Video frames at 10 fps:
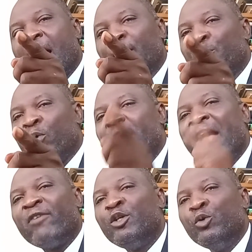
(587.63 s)
and you will
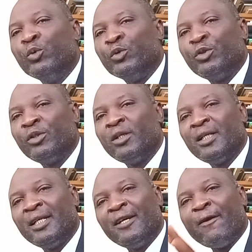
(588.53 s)
never lose,
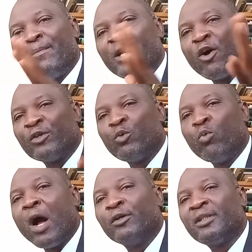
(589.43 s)
because
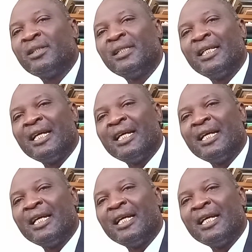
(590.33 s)
wealth,